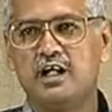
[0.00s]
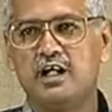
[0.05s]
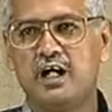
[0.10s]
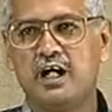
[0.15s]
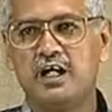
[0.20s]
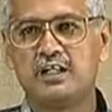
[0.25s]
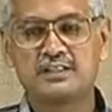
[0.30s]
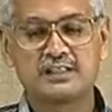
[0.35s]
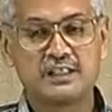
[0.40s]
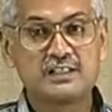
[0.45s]

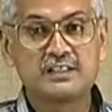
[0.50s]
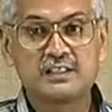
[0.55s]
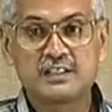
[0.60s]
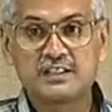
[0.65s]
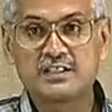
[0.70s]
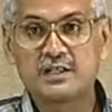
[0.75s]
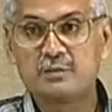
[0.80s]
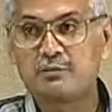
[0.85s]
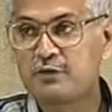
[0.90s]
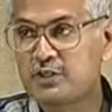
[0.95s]
and since
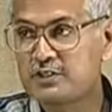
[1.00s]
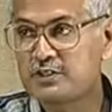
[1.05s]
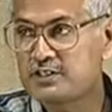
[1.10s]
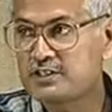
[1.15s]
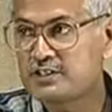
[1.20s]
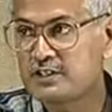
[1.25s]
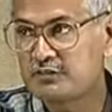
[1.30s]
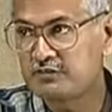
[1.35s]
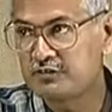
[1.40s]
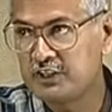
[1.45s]
it's a
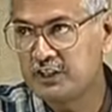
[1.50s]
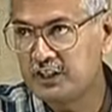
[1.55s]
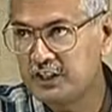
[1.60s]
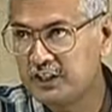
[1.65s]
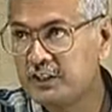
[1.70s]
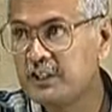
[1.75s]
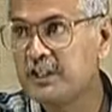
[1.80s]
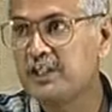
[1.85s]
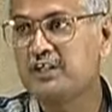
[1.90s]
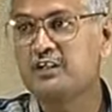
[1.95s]
process of
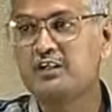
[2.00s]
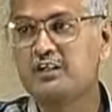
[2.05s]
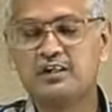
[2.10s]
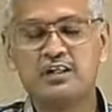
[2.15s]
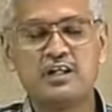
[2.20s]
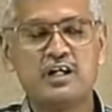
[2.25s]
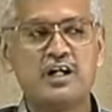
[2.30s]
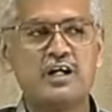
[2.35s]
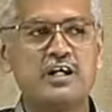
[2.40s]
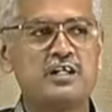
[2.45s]
learning,
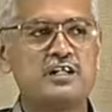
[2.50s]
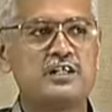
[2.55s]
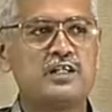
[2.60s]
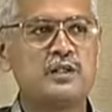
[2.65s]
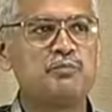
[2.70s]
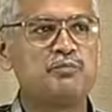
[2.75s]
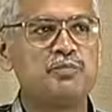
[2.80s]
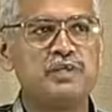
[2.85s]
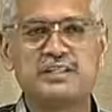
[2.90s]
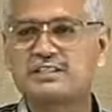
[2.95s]
the
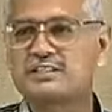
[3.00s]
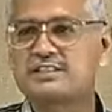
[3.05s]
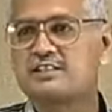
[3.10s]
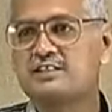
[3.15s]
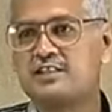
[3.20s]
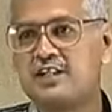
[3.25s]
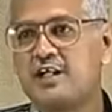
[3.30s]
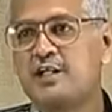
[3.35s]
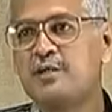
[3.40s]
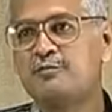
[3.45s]
best
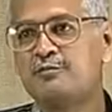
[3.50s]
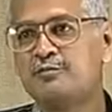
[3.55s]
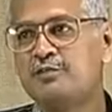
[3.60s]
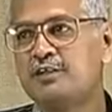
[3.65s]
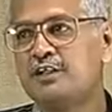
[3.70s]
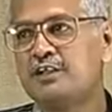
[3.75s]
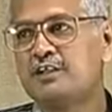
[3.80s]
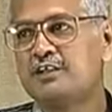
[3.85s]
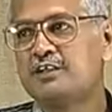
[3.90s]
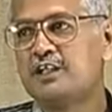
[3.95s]
name
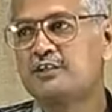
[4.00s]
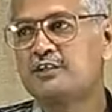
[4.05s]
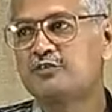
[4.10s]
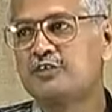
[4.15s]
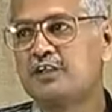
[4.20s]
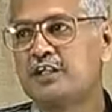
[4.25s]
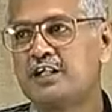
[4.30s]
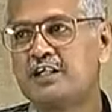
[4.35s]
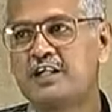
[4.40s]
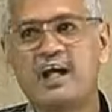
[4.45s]
that
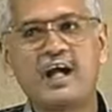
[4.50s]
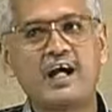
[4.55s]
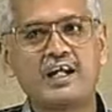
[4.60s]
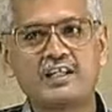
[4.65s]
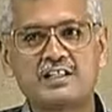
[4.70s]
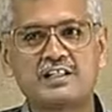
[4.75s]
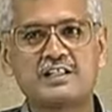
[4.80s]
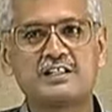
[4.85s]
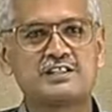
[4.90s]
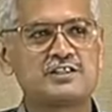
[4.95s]
we can
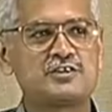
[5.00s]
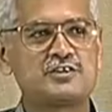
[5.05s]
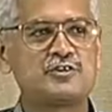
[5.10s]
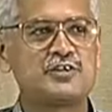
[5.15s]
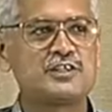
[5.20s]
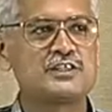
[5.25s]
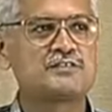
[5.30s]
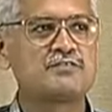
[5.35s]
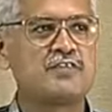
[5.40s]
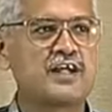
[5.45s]
attach to
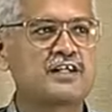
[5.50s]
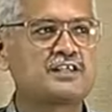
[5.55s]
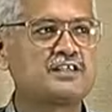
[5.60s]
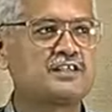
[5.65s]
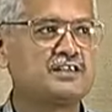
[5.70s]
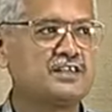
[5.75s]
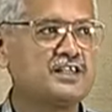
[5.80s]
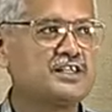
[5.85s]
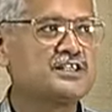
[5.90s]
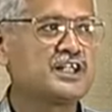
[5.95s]
this factor
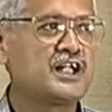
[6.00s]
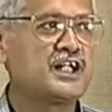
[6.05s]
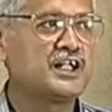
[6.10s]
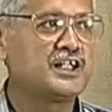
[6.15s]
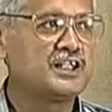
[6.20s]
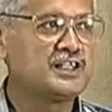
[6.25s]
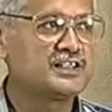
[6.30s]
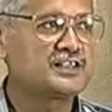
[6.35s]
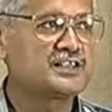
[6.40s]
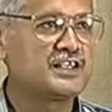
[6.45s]
eta
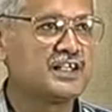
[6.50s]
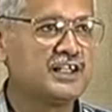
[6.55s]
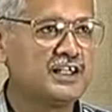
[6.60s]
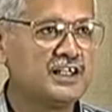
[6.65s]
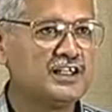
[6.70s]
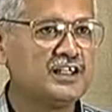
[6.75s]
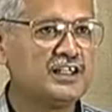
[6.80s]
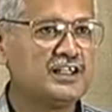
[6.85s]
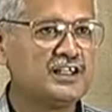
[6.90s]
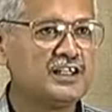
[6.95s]
is the
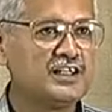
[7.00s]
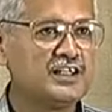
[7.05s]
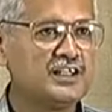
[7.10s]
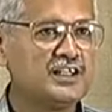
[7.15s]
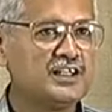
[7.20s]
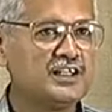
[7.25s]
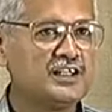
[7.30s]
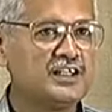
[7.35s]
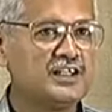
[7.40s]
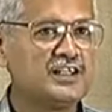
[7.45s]

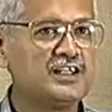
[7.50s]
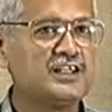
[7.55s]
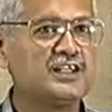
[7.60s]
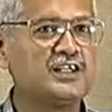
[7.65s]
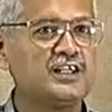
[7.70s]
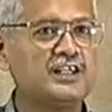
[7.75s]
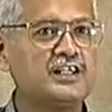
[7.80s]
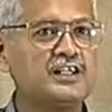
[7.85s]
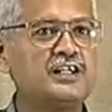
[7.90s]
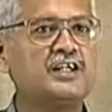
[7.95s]

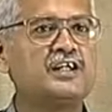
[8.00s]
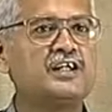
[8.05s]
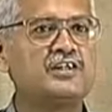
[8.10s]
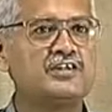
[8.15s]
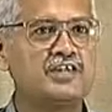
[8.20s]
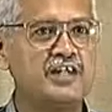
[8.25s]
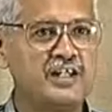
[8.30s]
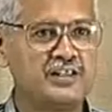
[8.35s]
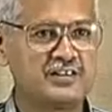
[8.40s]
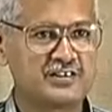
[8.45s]
learning
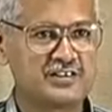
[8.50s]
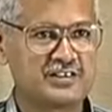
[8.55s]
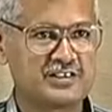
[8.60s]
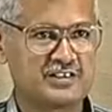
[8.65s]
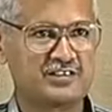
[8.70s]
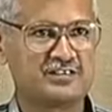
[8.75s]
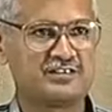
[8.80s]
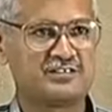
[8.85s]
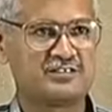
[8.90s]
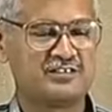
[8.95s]
rate,
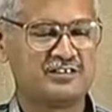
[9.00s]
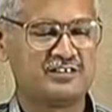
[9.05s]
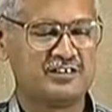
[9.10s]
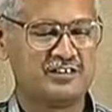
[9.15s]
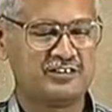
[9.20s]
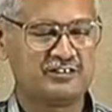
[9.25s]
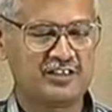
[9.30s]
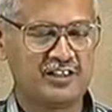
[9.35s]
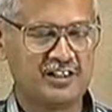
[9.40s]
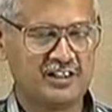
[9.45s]

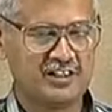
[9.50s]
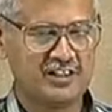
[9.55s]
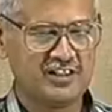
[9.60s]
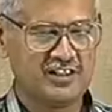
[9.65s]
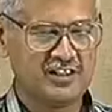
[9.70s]
okay.